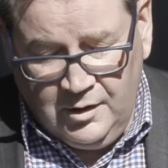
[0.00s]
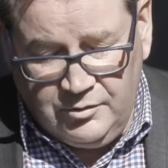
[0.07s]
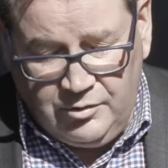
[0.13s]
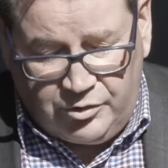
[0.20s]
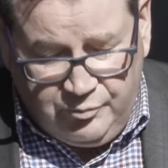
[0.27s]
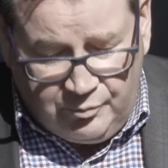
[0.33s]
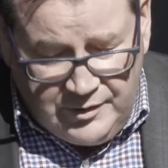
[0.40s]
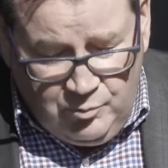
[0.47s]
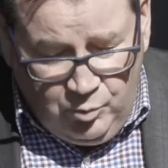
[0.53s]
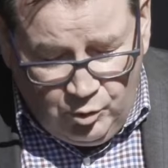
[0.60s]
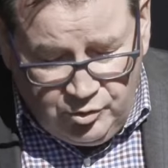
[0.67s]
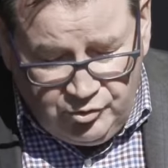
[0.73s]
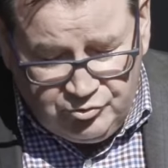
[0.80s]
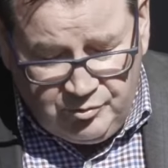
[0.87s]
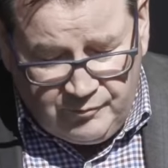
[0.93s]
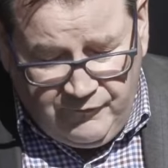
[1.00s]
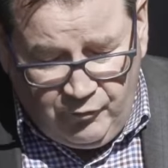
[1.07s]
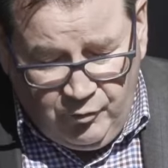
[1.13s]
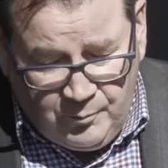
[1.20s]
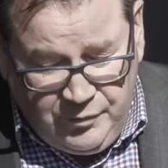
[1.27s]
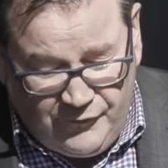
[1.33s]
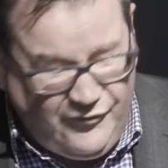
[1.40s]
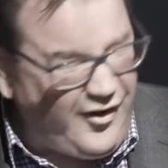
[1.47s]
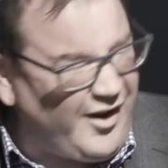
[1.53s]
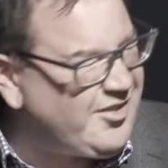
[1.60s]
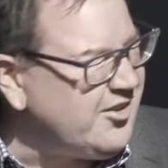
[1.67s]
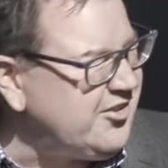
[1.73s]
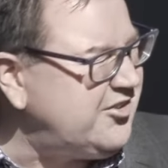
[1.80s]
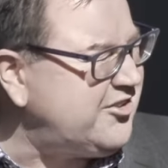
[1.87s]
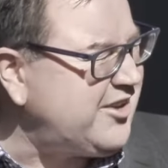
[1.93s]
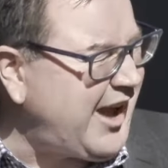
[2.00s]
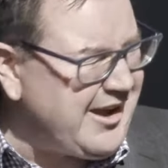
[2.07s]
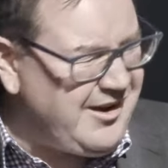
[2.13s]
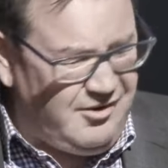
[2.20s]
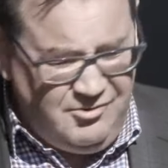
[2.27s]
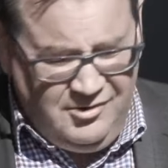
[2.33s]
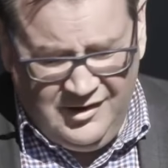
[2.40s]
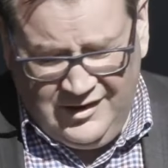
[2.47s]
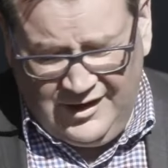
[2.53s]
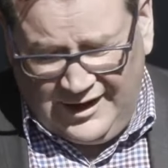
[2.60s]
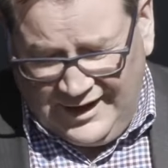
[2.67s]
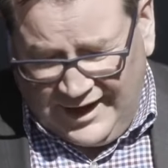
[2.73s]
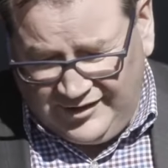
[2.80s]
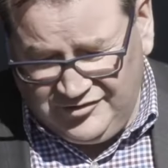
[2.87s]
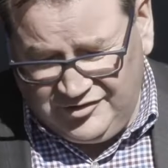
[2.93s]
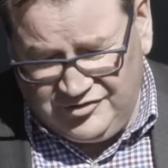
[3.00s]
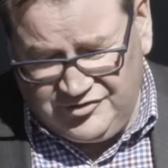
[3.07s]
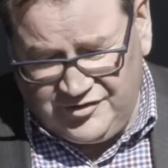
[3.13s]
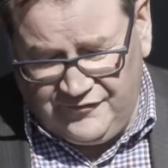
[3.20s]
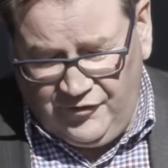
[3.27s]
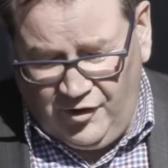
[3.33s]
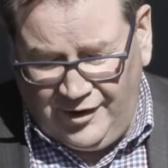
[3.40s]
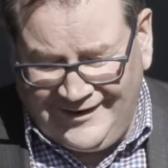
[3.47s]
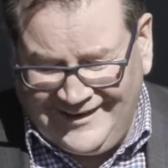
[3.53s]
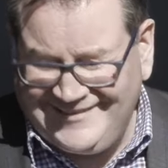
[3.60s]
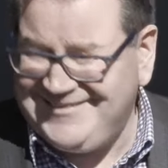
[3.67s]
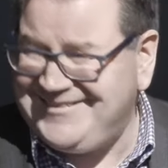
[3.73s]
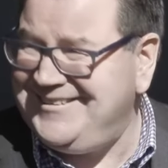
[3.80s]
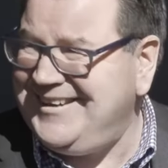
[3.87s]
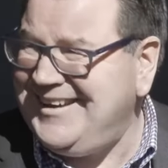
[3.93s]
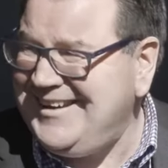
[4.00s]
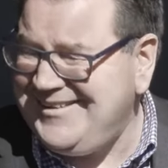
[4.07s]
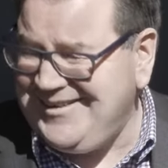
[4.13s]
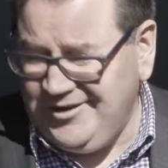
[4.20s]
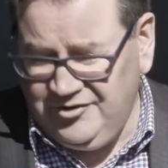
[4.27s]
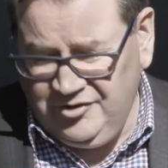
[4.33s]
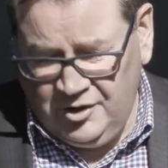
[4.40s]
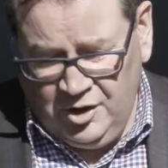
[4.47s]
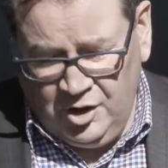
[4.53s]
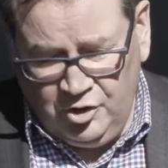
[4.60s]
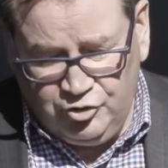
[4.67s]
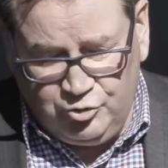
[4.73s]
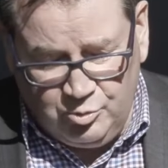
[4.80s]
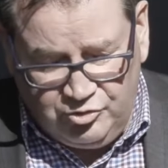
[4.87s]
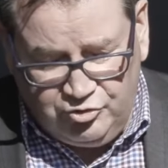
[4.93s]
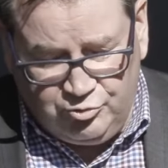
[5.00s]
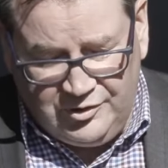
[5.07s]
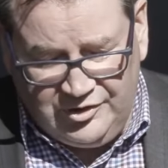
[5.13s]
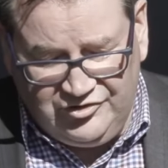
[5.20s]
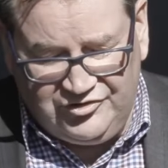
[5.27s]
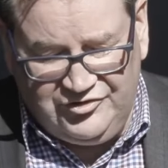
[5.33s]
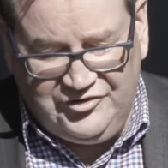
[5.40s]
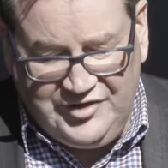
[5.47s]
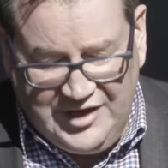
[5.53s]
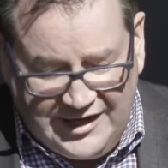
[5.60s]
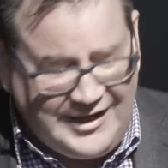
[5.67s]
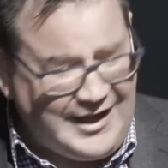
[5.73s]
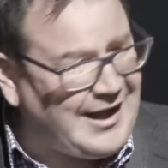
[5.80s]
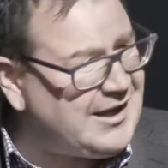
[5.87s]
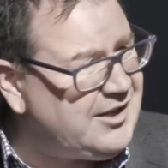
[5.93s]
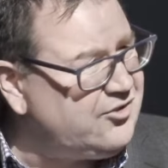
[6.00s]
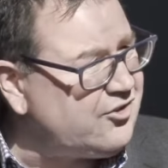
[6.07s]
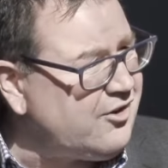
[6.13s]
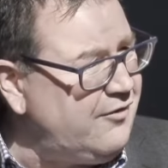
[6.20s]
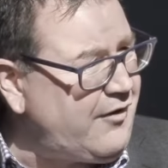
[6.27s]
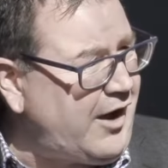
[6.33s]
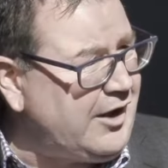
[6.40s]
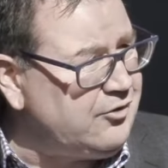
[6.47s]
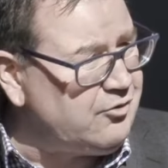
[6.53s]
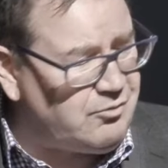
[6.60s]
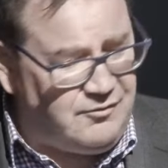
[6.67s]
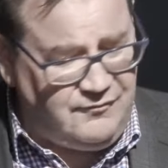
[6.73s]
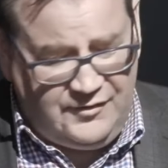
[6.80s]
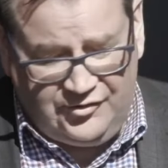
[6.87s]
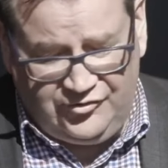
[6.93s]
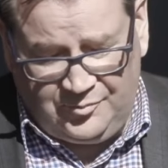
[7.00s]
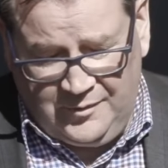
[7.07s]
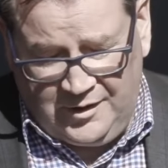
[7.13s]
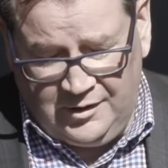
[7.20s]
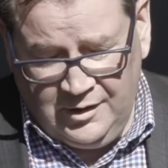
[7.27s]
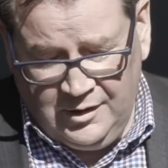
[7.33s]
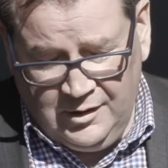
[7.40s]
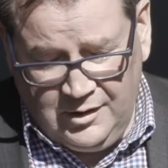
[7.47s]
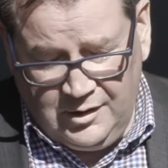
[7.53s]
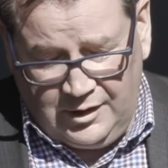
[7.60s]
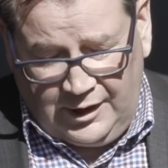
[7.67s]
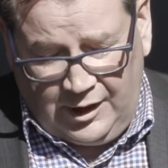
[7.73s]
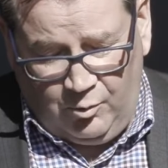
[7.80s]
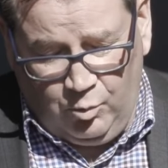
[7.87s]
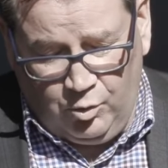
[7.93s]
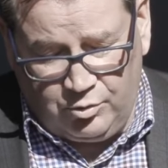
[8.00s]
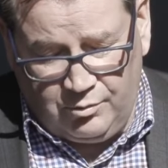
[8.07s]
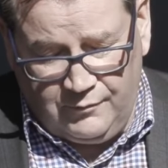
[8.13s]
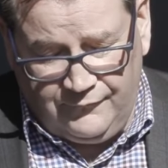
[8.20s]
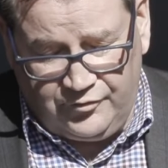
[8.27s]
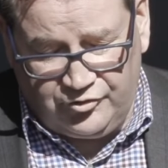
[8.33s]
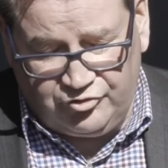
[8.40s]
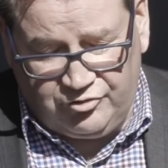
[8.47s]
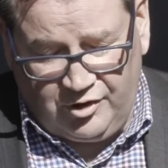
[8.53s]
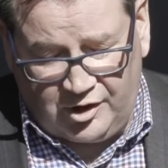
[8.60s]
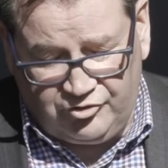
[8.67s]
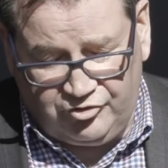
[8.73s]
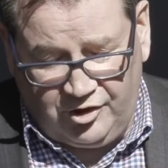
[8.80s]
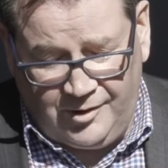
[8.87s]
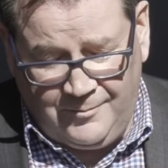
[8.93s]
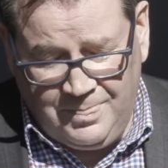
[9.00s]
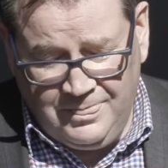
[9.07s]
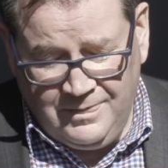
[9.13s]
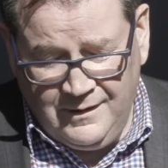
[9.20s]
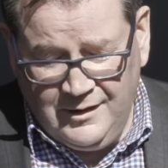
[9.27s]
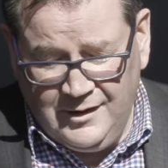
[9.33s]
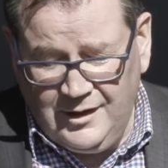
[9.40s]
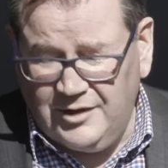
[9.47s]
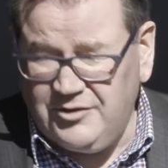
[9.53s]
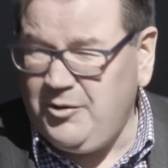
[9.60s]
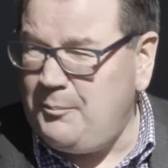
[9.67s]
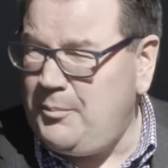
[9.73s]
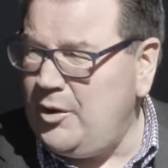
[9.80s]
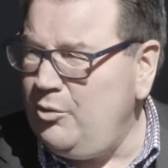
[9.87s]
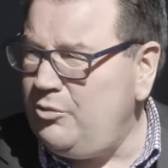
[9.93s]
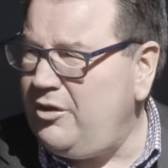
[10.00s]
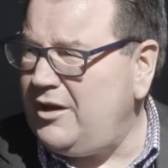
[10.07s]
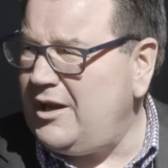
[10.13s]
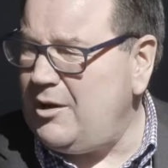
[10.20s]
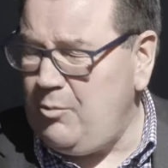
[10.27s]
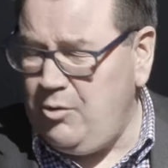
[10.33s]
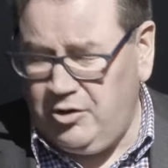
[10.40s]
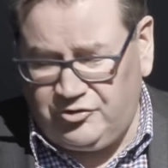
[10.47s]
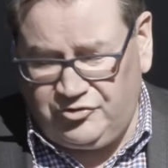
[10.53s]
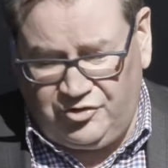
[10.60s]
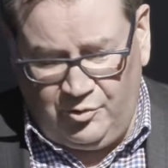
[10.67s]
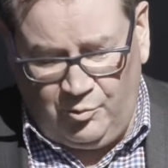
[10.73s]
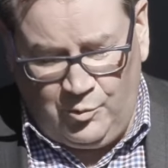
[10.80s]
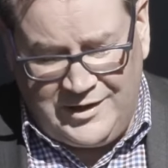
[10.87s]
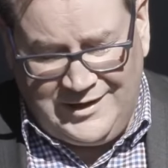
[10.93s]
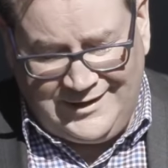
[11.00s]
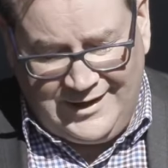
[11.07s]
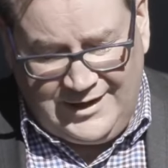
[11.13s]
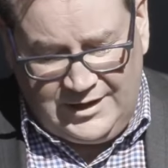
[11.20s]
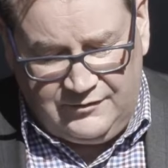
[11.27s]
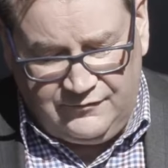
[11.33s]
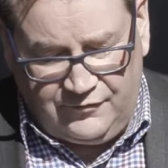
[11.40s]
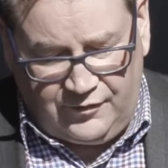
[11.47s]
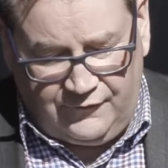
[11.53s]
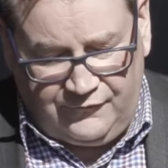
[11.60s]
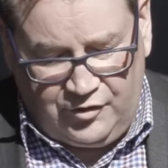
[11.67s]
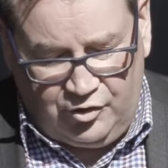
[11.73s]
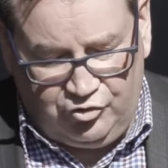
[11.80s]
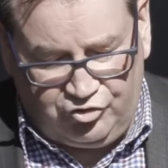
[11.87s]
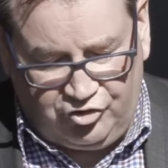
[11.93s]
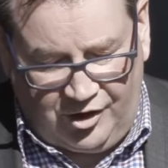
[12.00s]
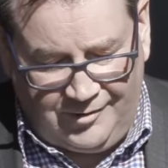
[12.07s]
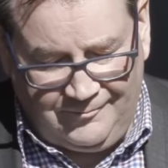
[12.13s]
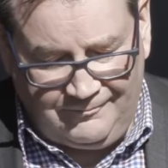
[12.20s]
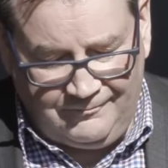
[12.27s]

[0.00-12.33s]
The Three Waters reform provide the scale and access to finance needed to address decades of underinvestment in our water infrastructure and to build the networks that we need for the future.